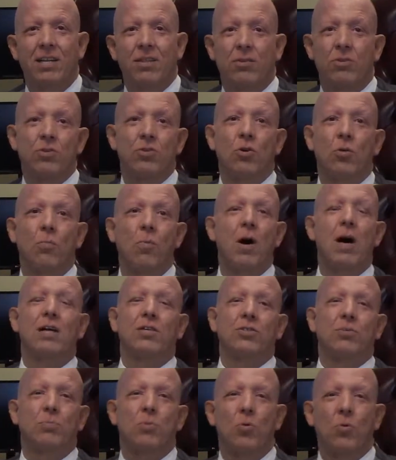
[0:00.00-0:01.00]
There's no
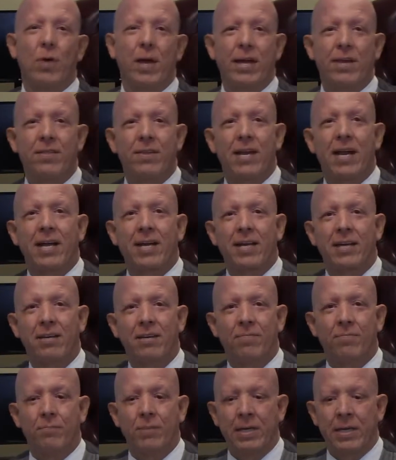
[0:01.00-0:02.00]
possible way that I
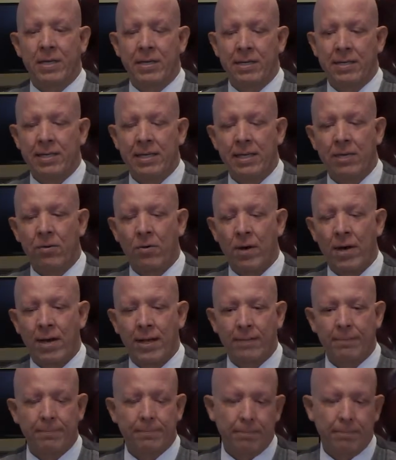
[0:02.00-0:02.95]
could have been DUI."